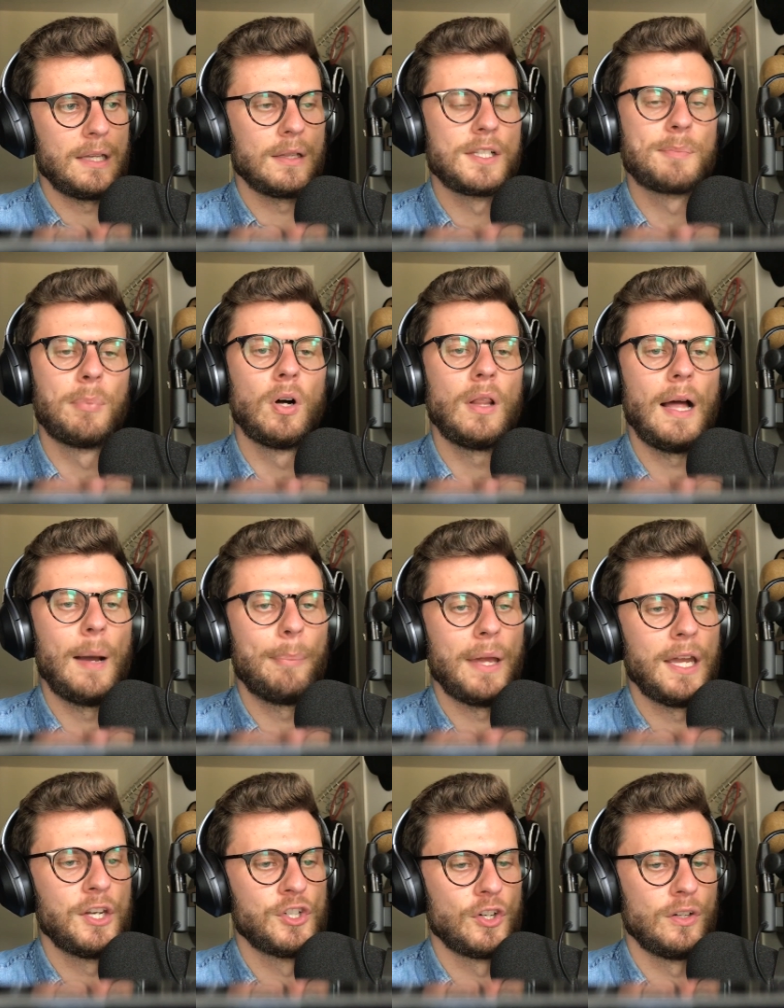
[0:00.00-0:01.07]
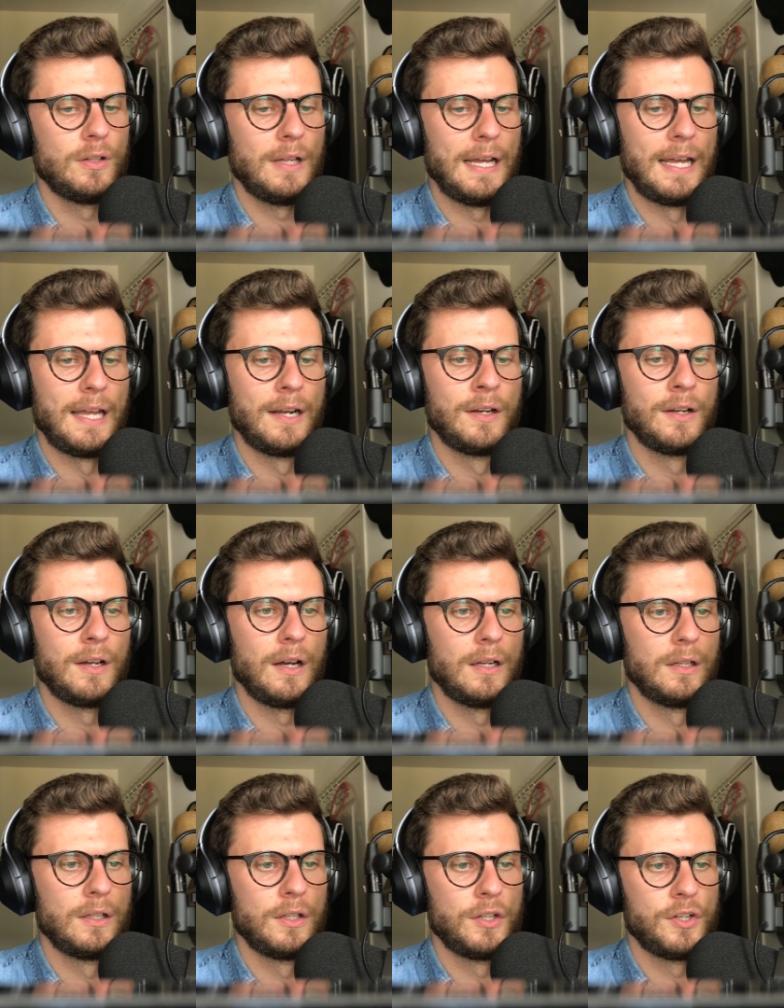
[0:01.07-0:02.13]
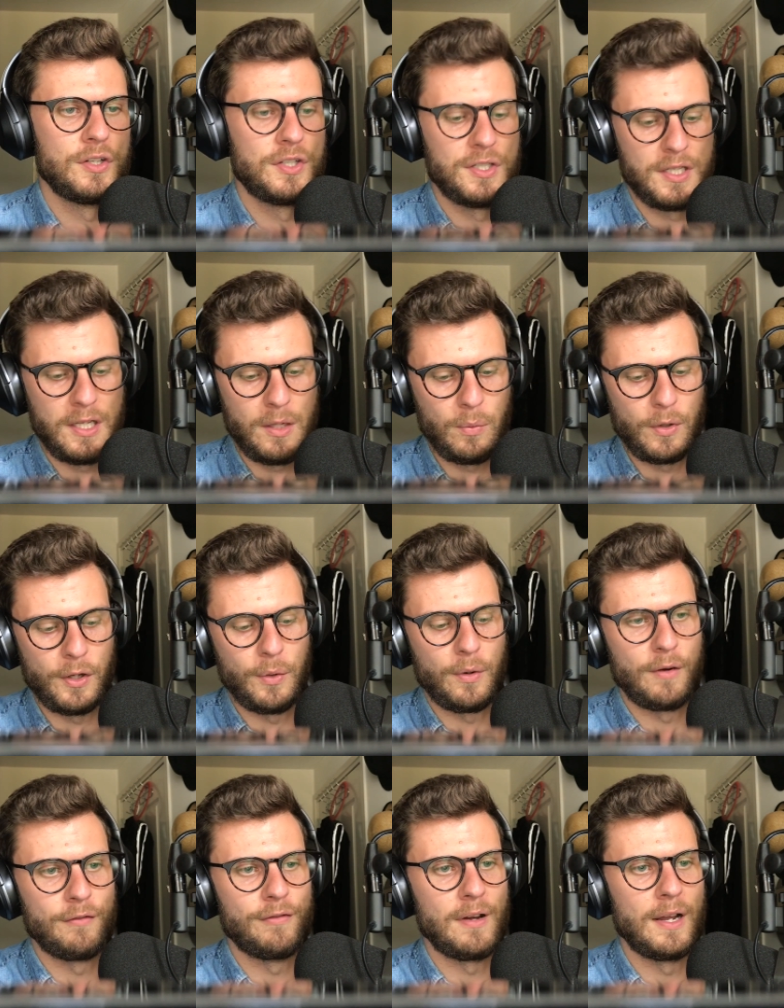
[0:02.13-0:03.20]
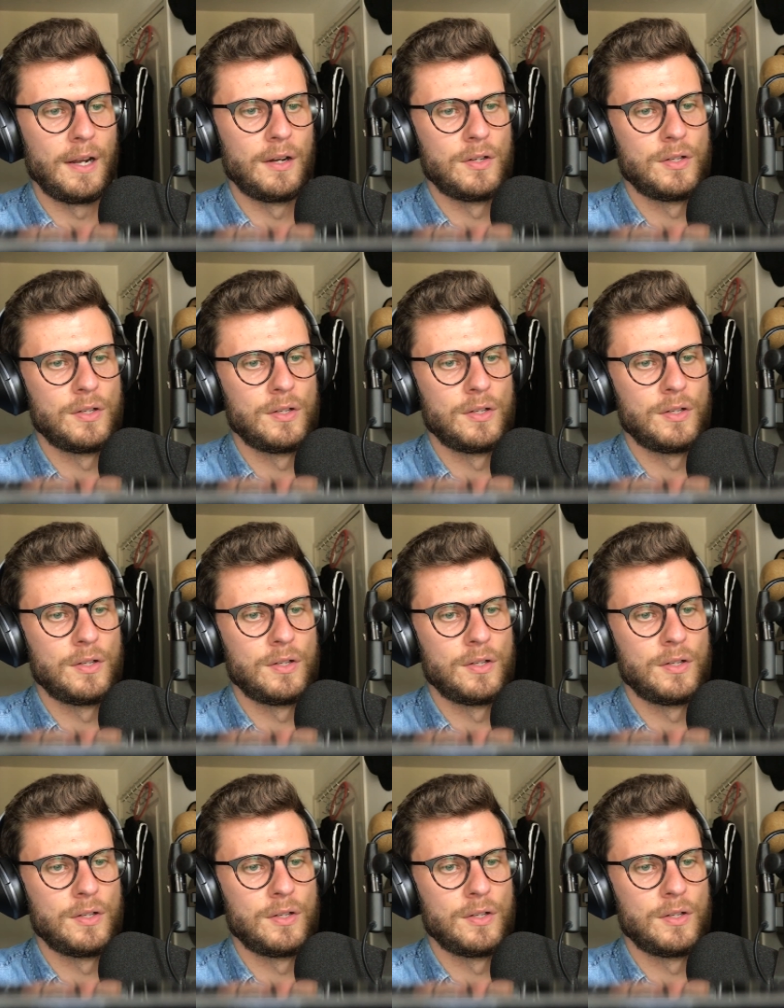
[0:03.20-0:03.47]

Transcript: Let's pull up a journal and see where you can find